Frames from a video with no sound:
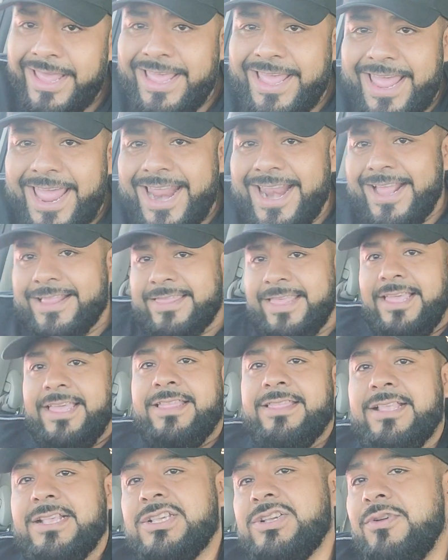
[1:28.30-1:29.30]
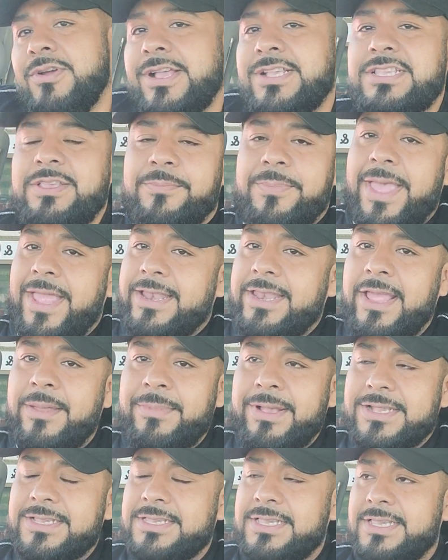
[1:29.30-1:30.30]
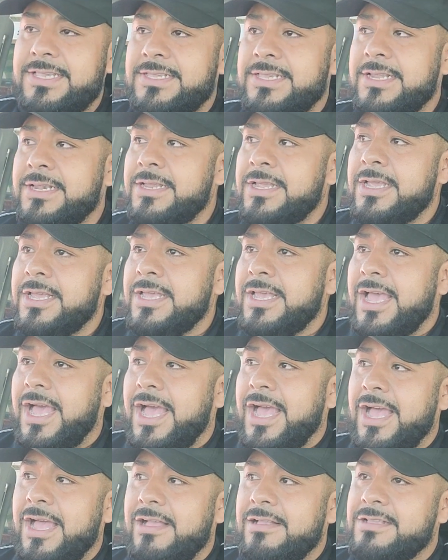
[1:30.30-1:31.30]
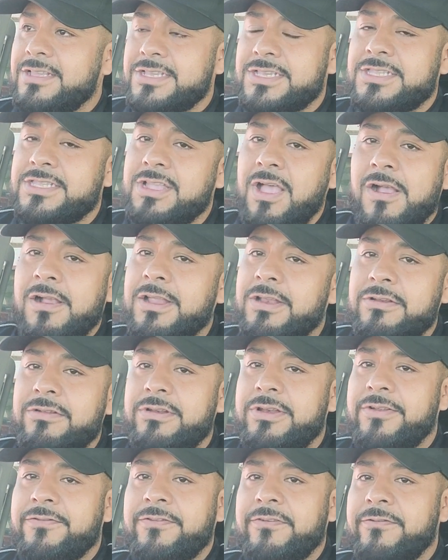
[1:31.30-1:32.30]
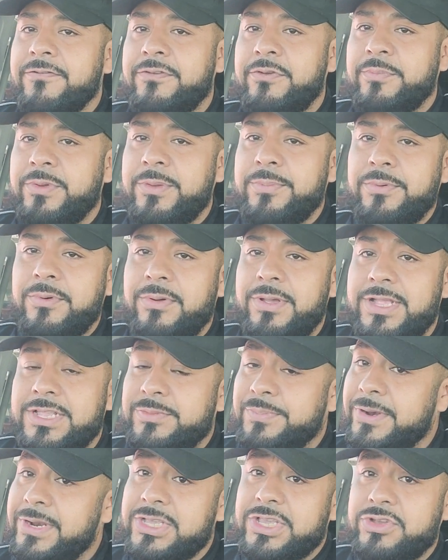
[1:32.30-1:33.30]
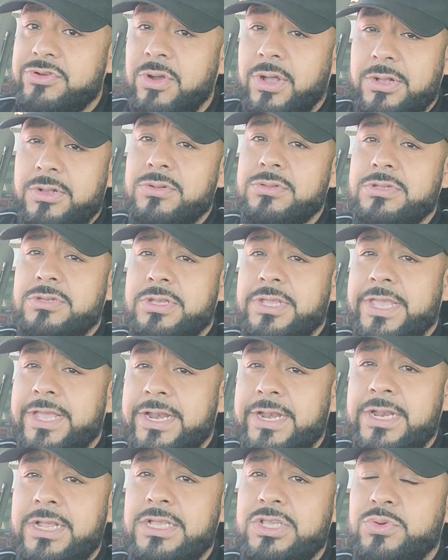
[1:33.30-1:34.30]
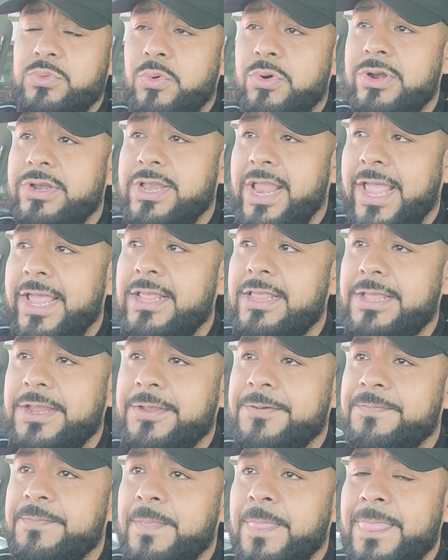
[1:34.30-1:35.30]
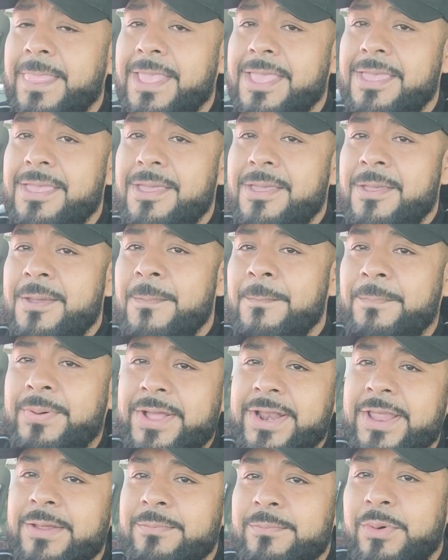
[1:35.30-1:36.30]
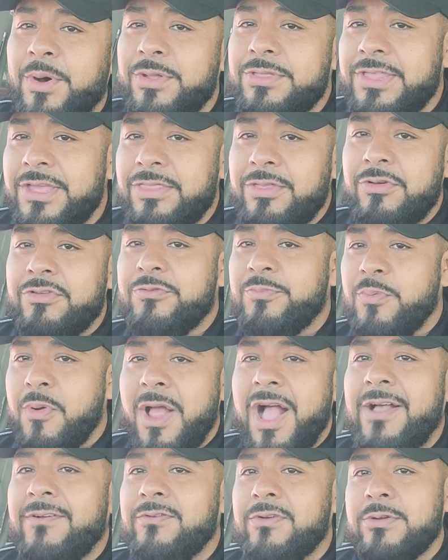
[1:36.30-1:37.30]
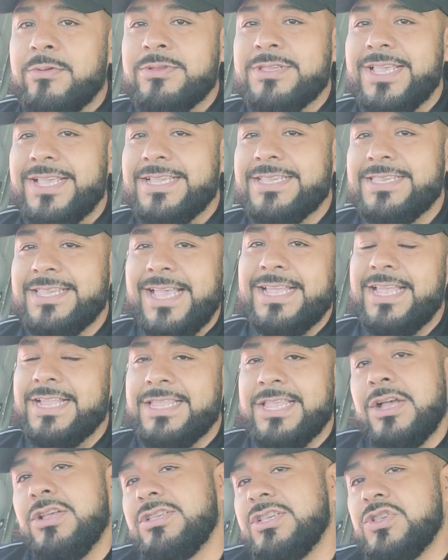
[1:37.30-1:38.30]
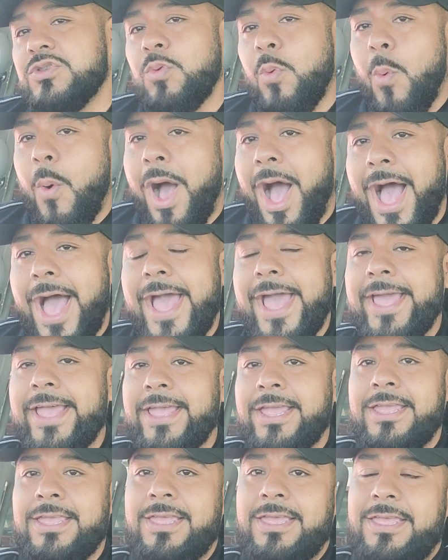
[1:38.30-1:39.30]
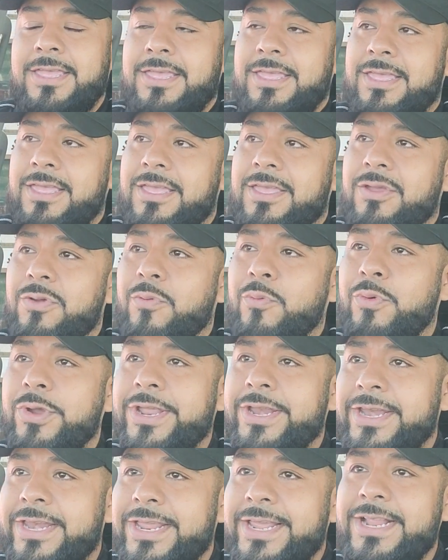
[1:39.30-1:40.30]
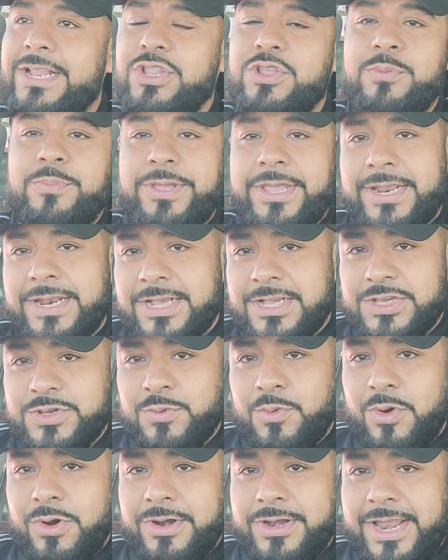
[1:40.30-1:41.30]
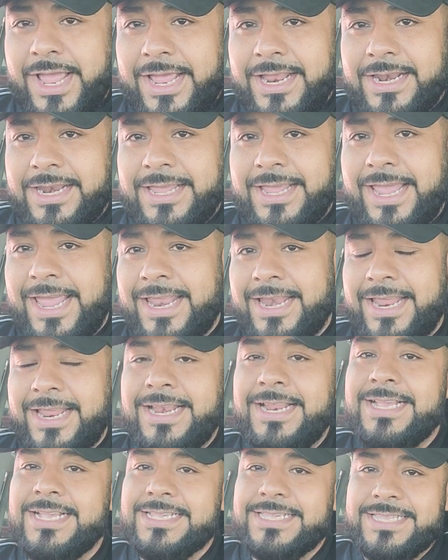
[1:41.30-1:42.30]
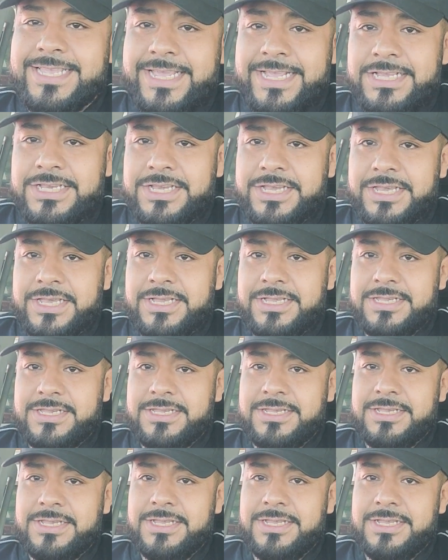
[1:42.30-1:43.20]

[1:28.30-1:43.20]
And I think in this crazy pandemic season, just talking to a different few people, it's been a struggle to get in his word daily. But in both of those Proverbs, it tells us why we need to be in his word daily and in his teachings.